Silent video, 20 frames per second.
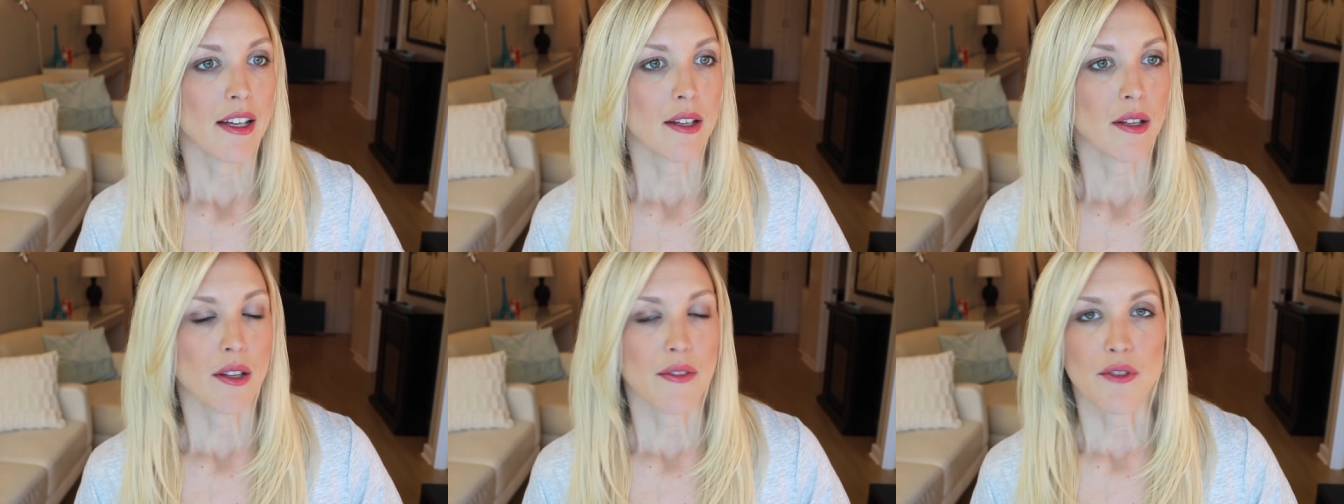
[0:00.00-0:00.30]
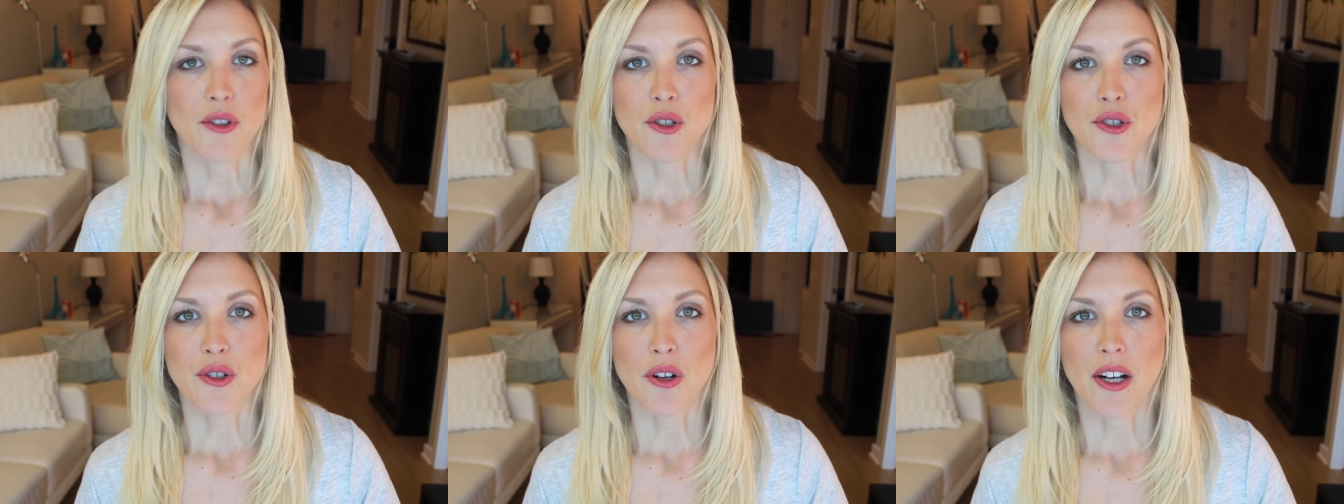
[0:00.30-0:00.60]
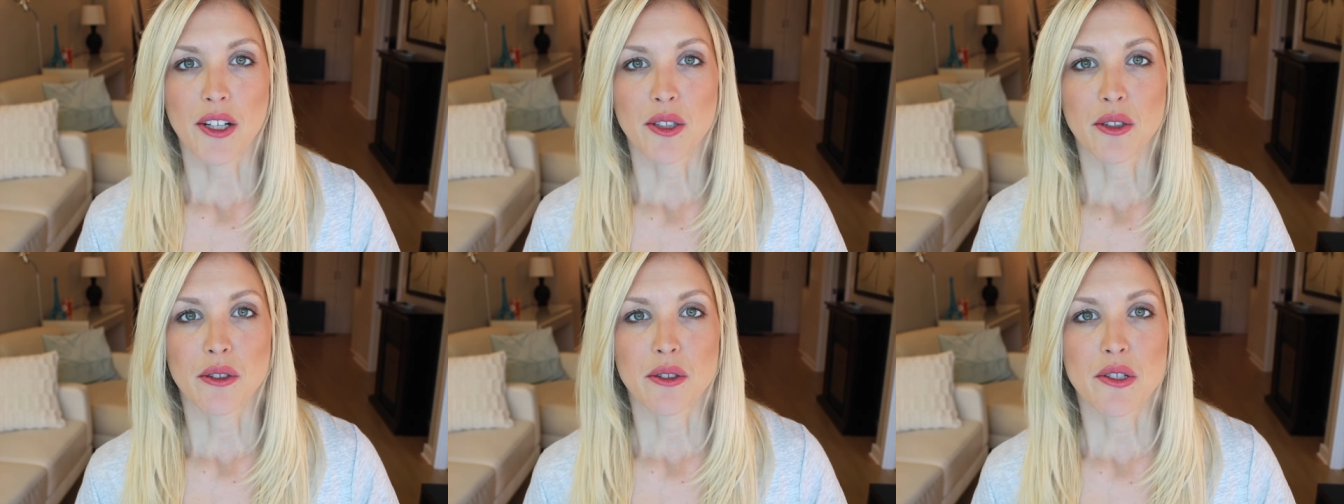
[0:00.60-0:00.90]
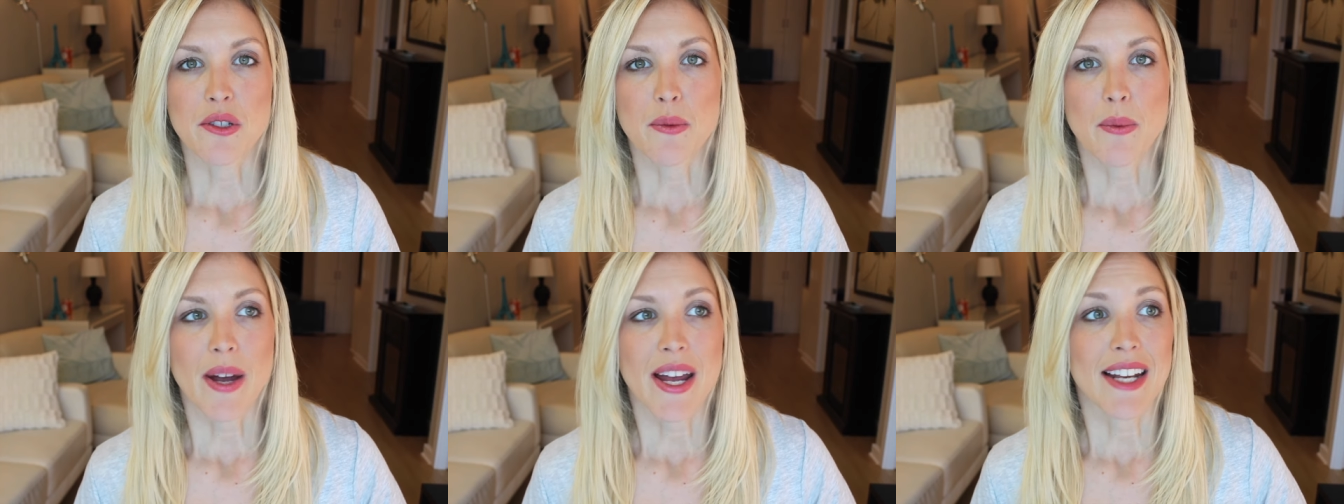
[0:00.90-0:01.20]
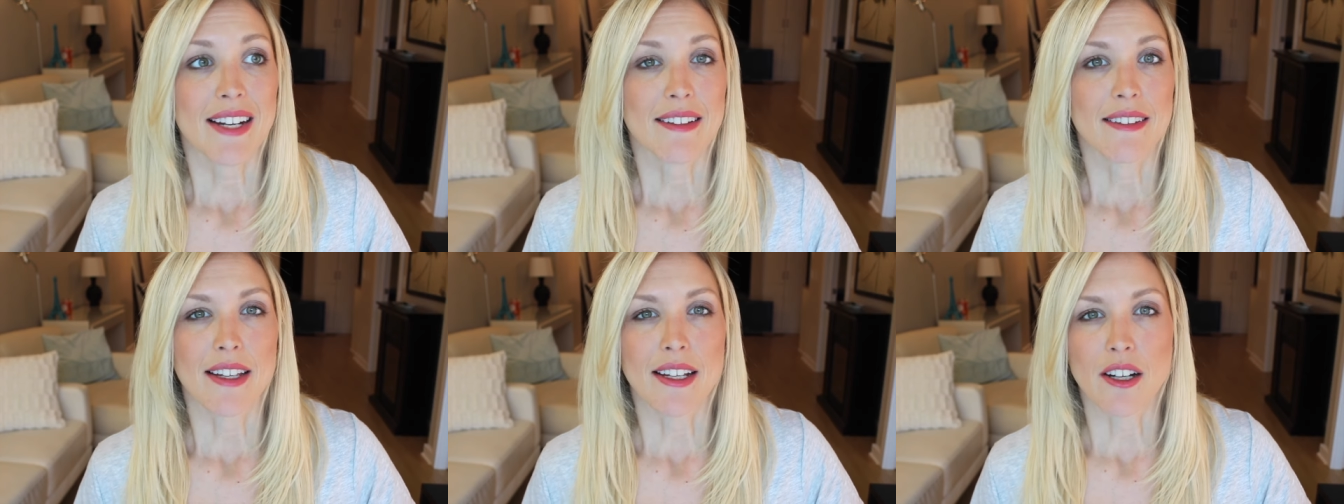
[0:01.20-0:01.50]
if you're trying to lose
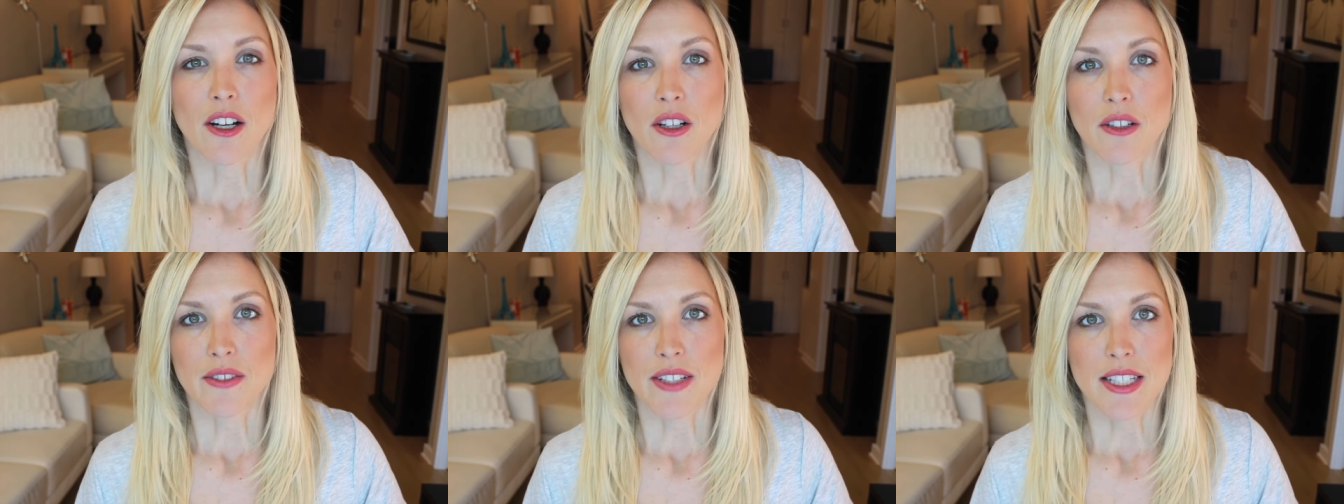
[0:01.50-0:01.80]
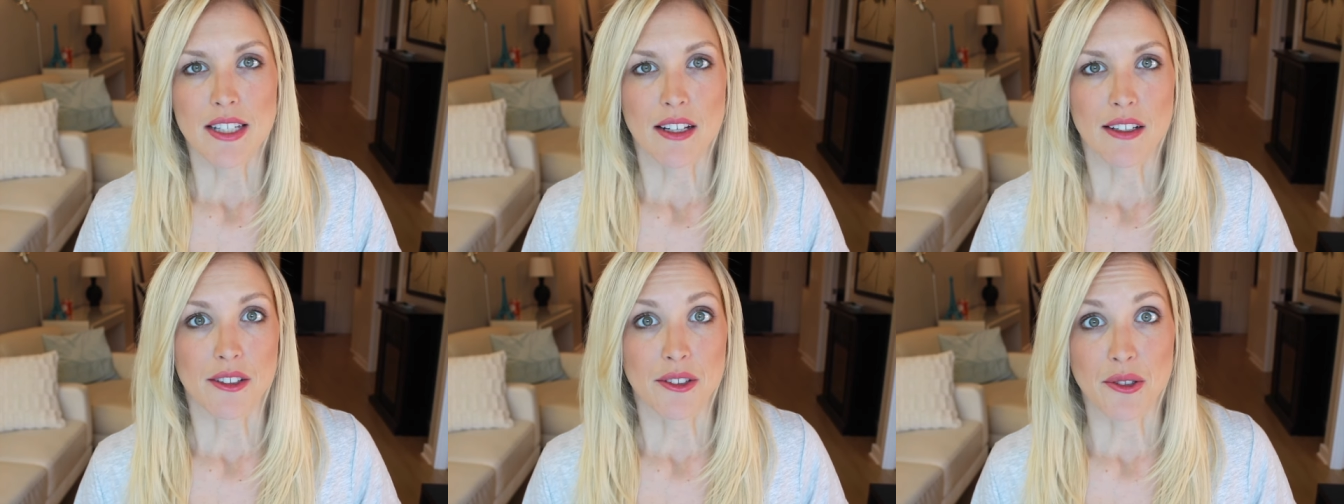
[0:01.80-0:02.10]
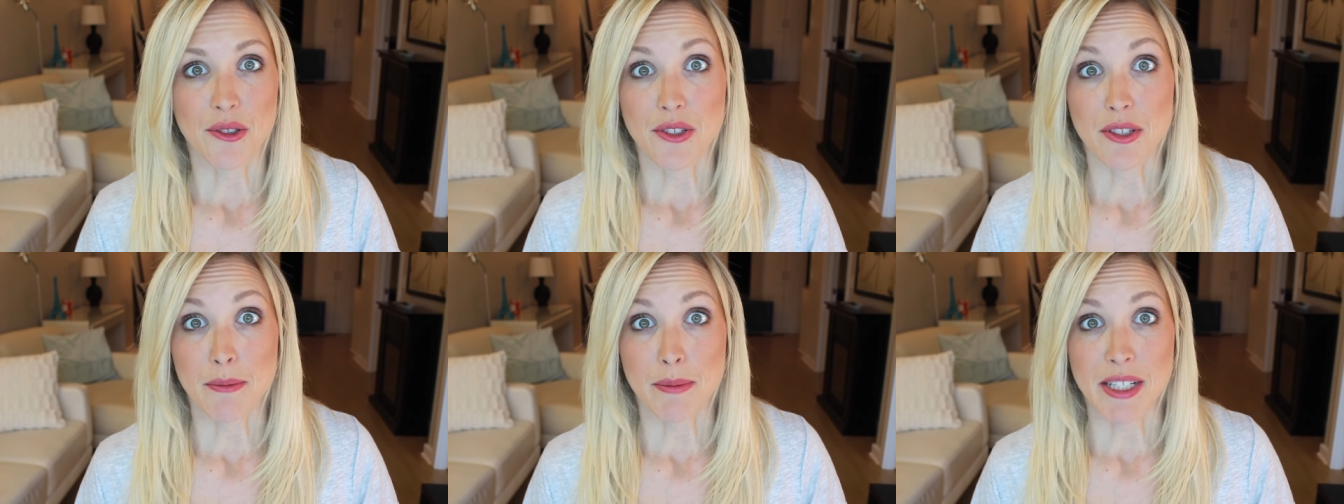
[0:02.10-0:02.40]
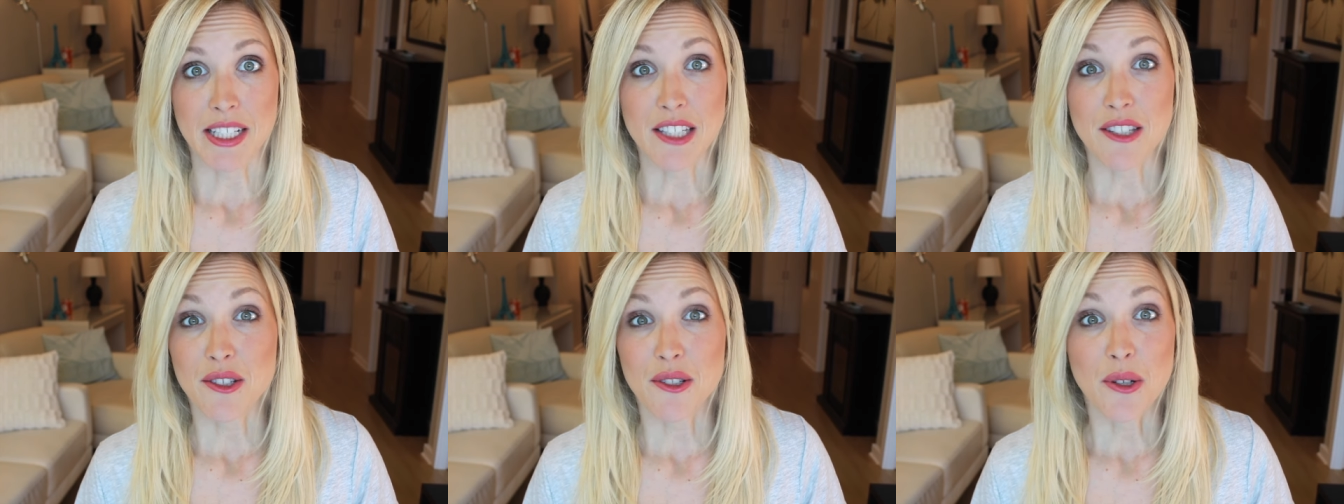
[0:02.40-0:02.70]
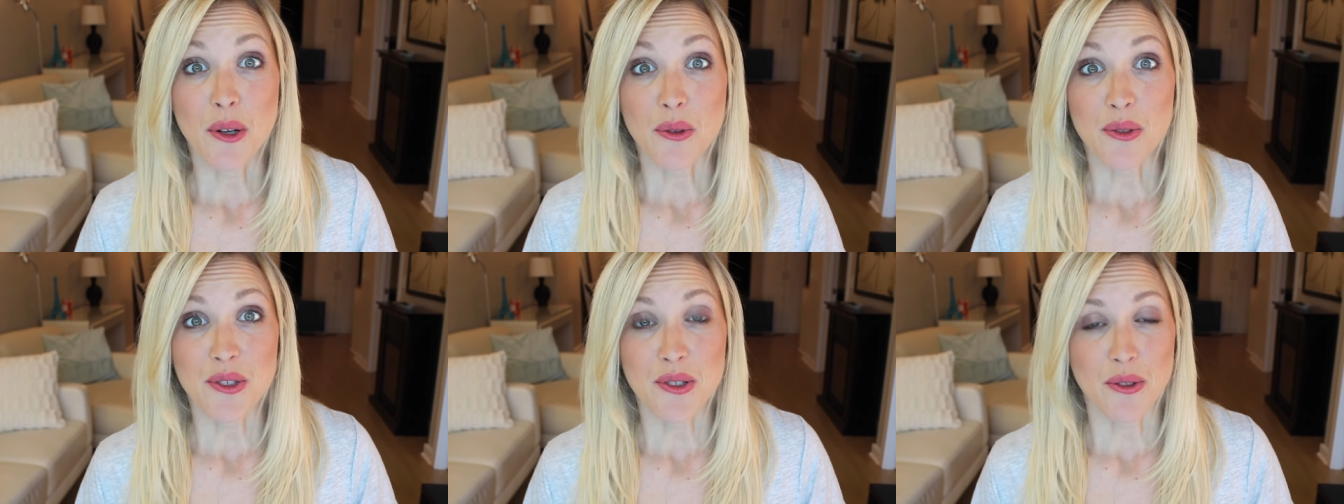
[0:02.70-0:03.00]
weight and then all of a sudden there's a big
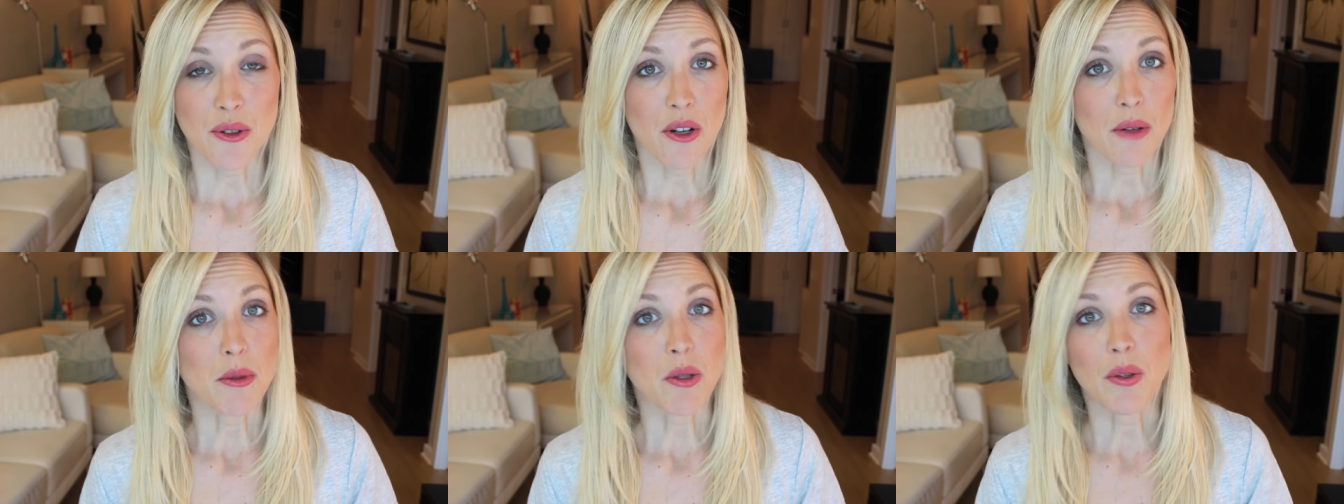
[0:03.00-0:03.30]
snowstorm,